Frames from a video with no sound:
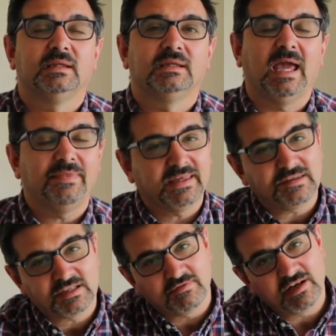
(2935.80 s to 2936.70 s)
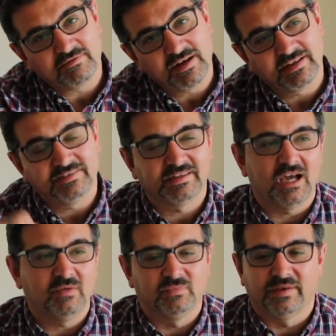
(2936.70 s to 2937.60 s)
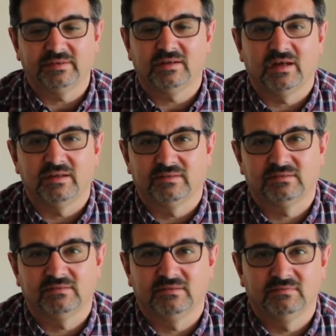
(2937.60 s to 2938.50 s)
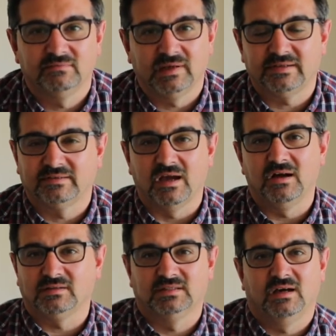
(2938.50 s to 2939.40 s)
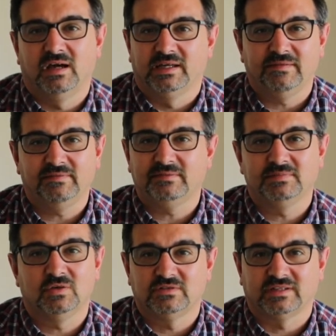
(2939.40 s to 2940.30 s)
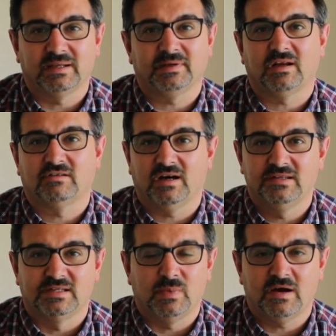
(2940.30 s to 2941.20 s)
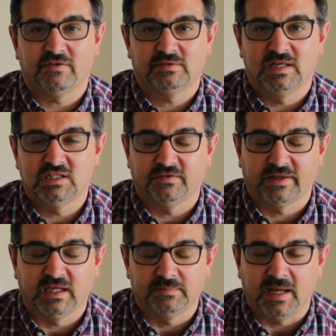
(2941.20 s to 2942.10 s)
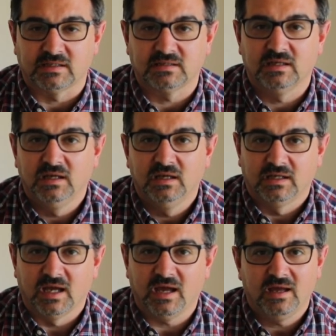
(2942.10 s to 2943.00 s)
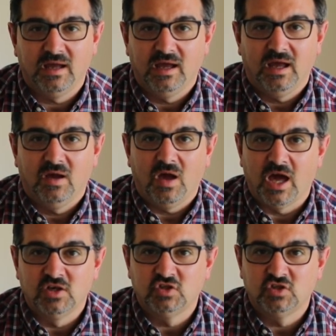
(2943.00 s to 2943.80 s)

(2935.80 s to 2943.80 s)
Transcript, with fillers: Get the kids to run around in the garden when the sun goes, when it's dark tonight. Give them some torches. Get them to go crazy. Wear off some energy before they go to bed. Yeah, and